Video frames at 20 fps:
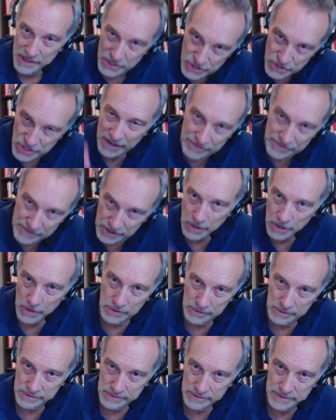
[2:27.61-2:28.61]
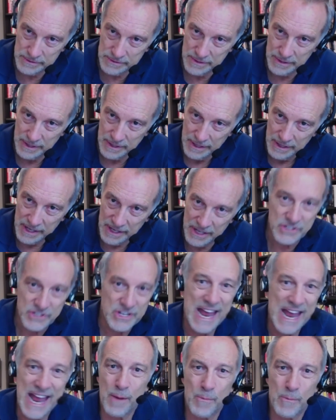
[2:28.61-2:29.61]
Jeff Cohn is
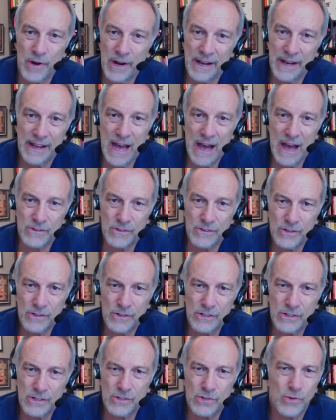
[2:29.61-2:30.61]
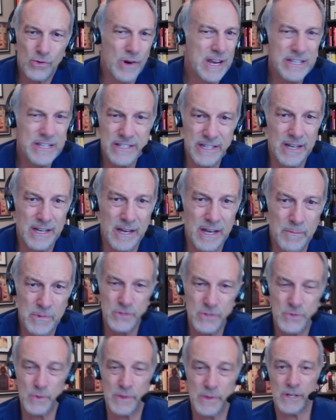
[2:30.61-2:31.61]
hammering out crazy
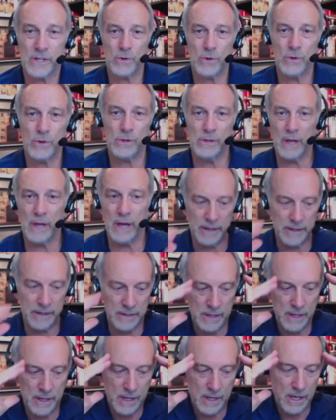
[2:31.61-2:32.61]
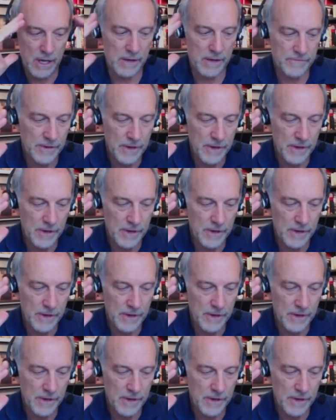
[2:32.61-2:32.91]
numbers with a goal of